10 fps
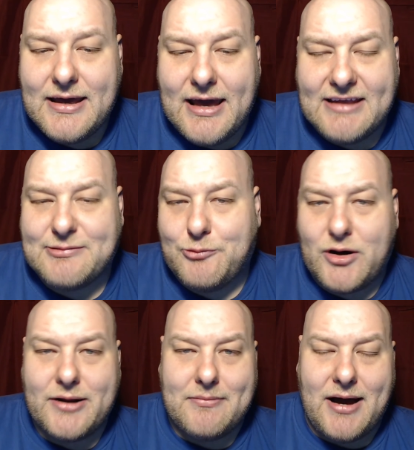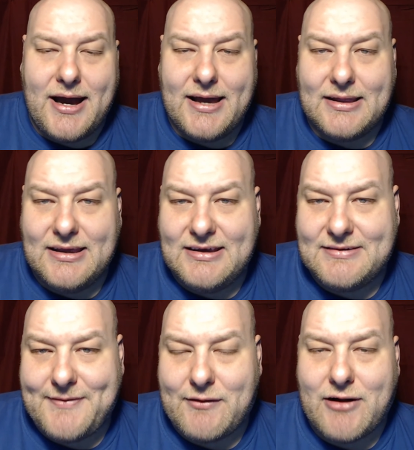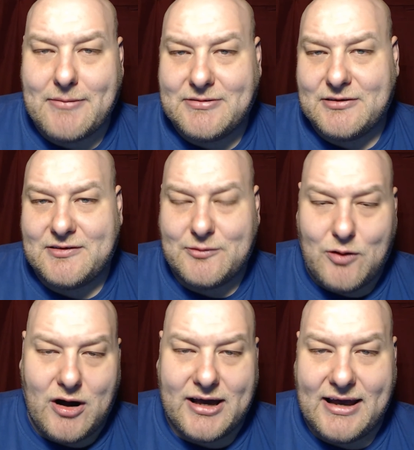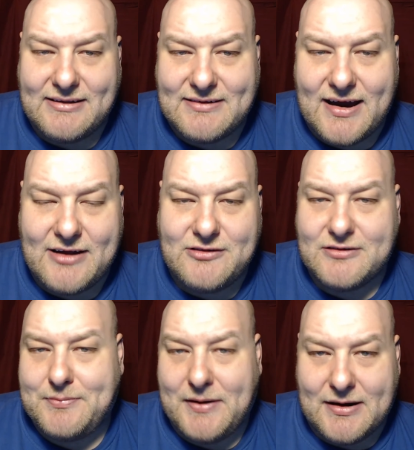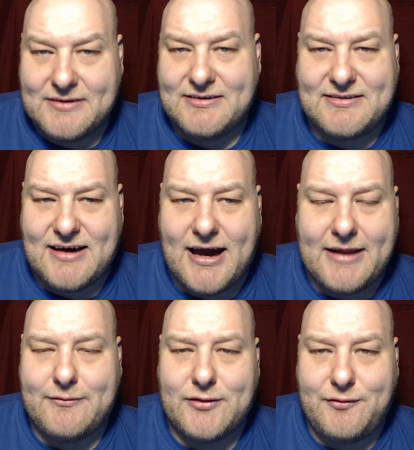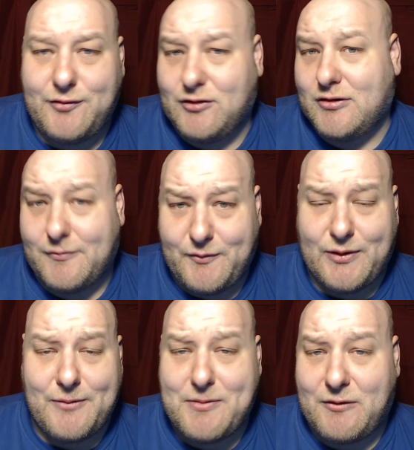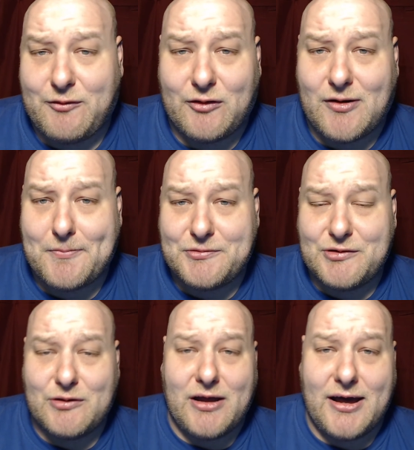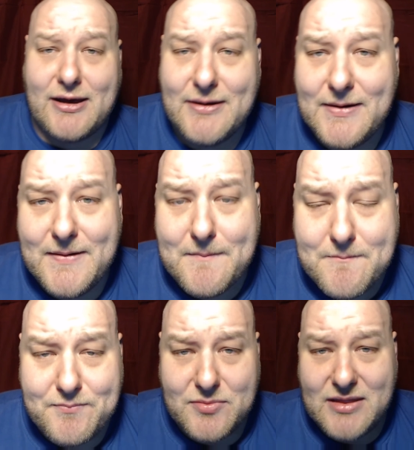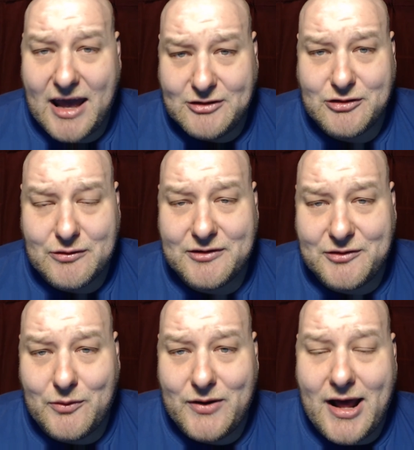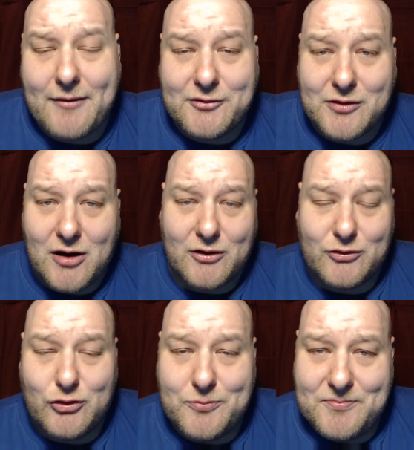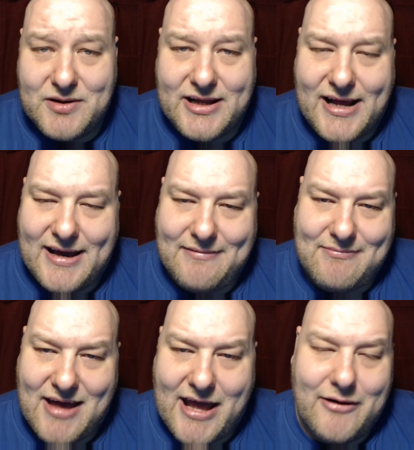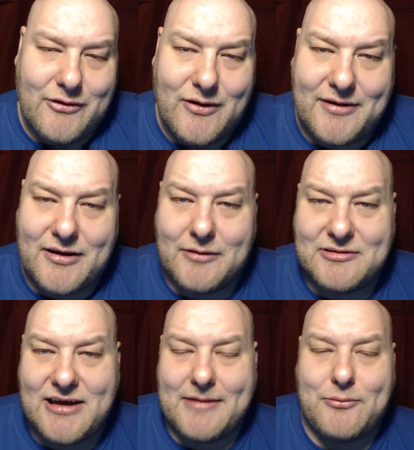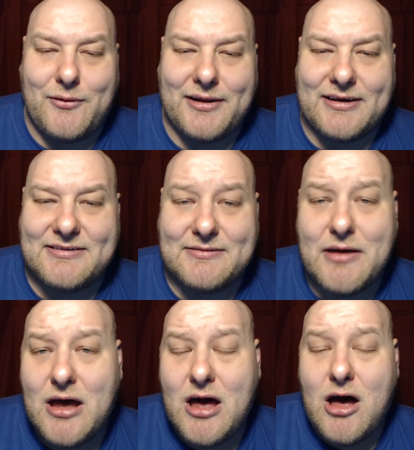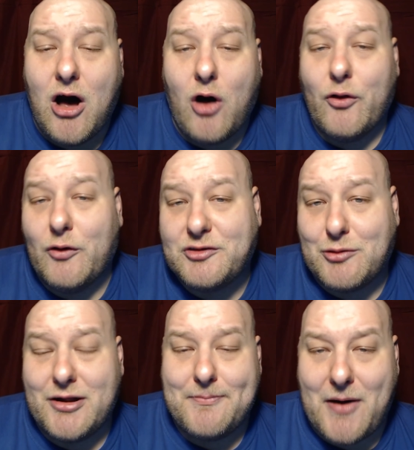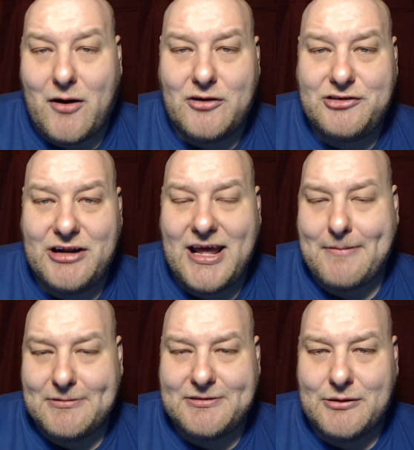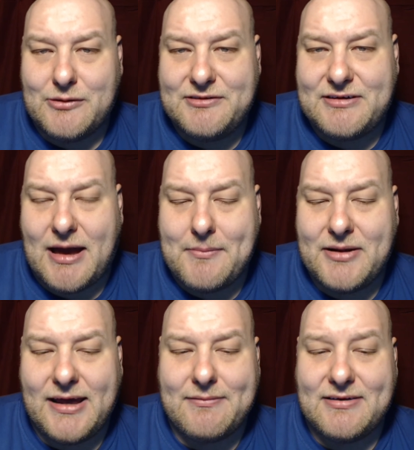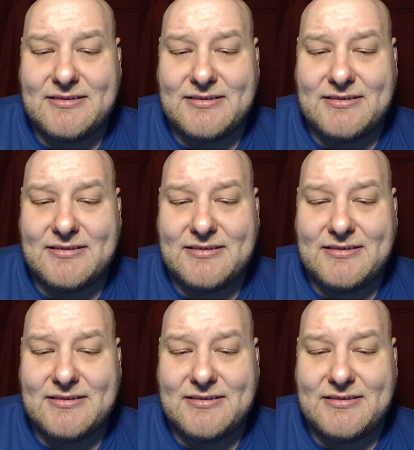it's one of my least favorite episodes of The Walking Dead, just because it's kind of a filler, a very big filler episode. Like, nature is going after our group, and I don't know, I thought it was kind of pointless. Although it's one of the better shitty episodes, I'm going to give the